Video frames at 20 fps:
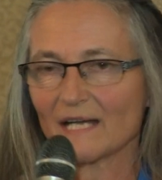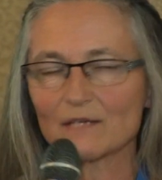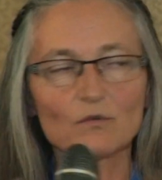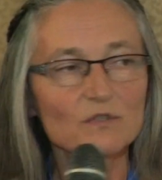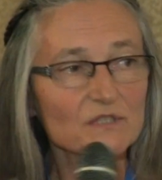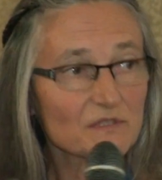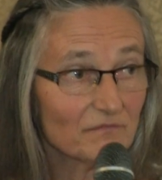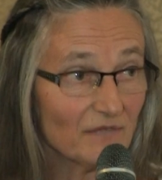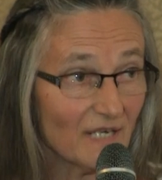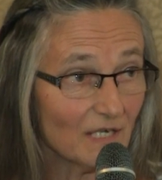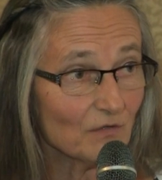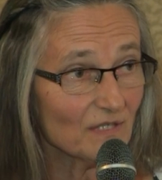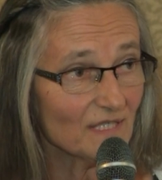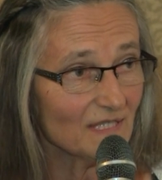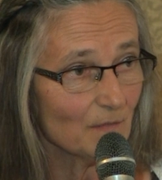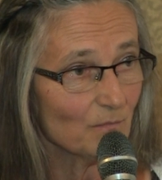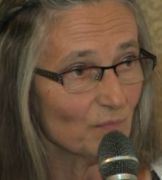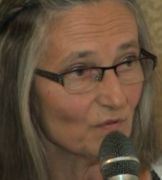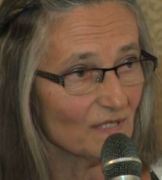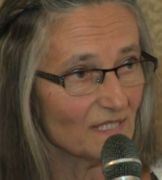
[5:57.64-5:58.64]
I was
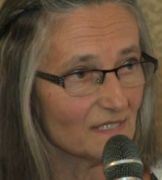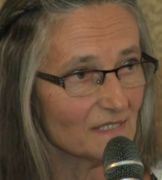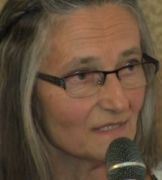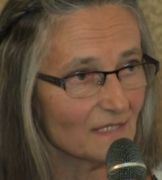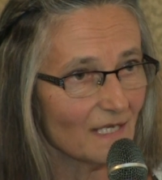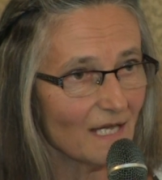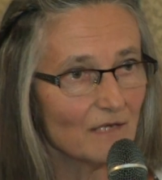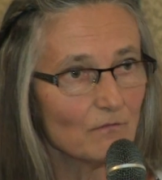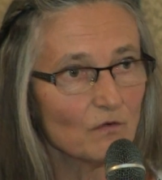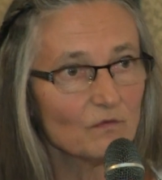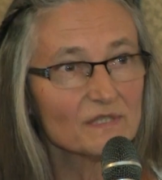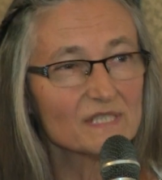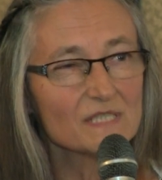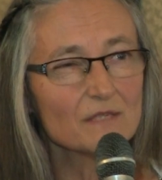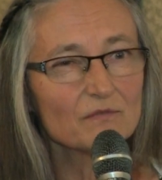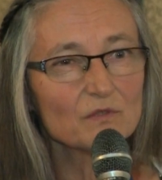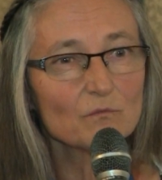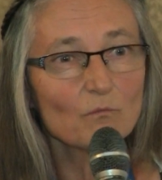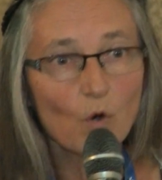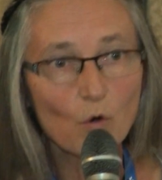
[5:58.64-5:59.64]
very depressed. I was
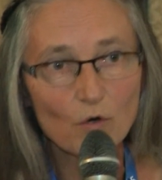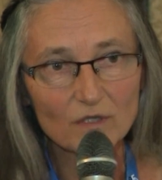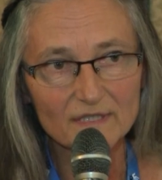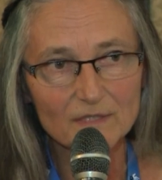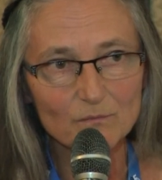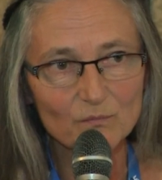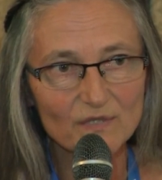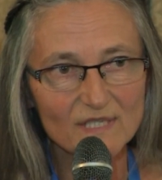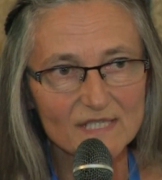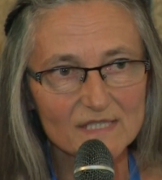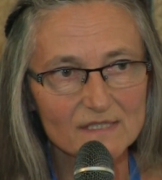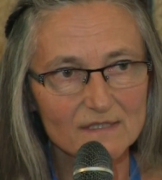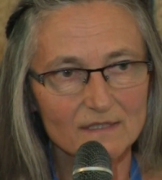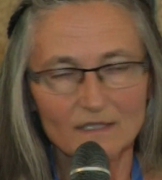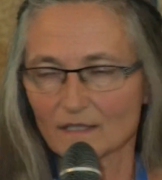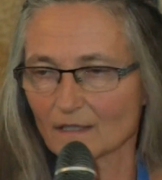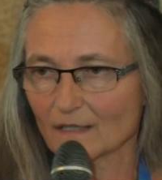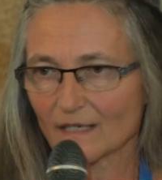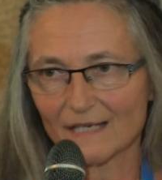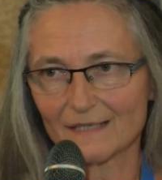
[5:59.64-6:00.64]
even more depressed.
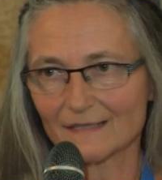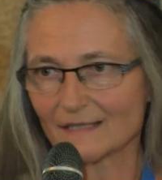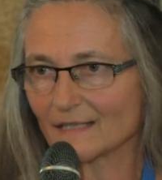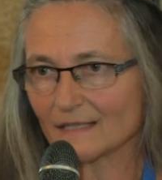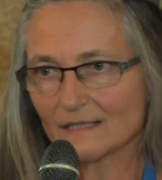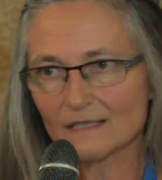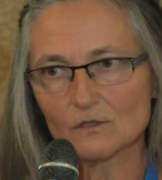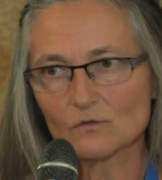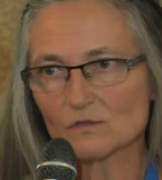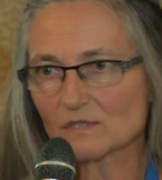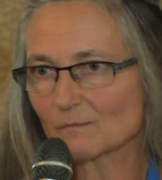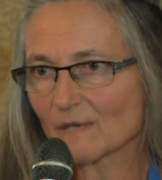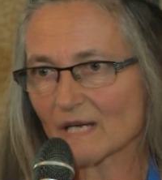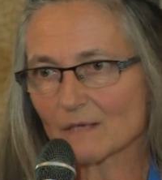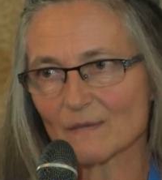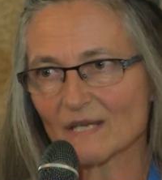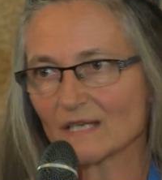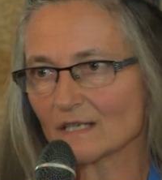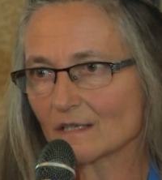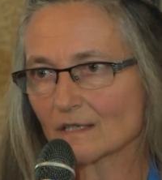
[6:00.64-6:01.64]
I didn't lose
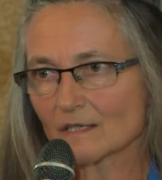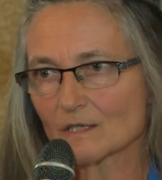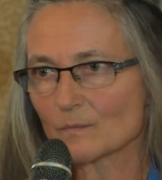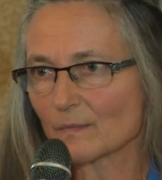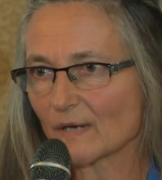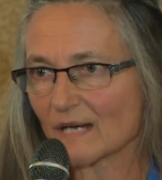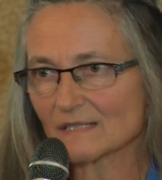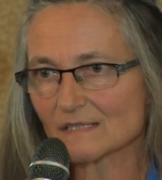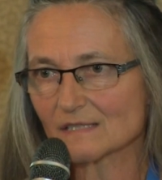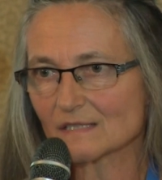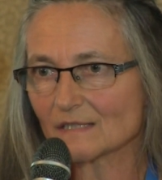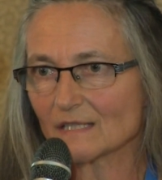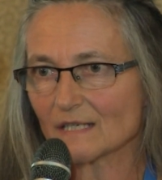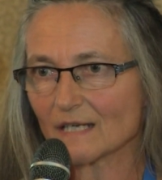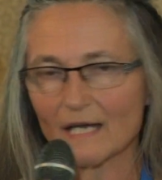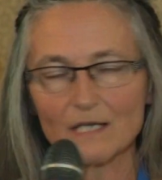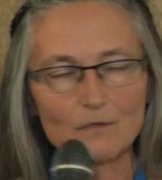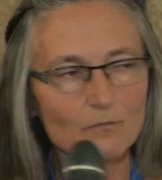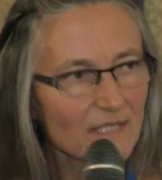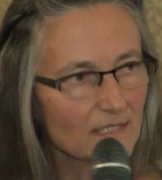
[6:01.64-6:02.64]
my mental
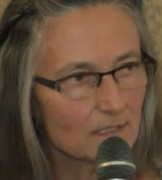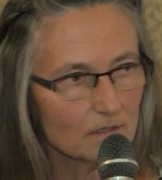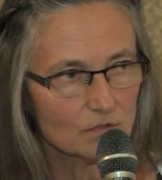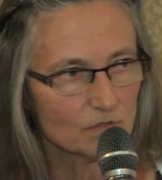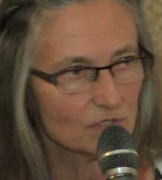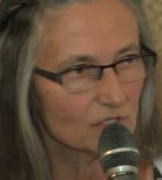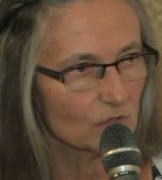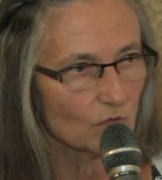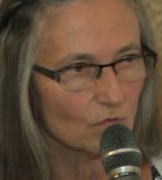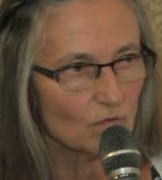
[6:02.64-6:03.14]
capacity. I went to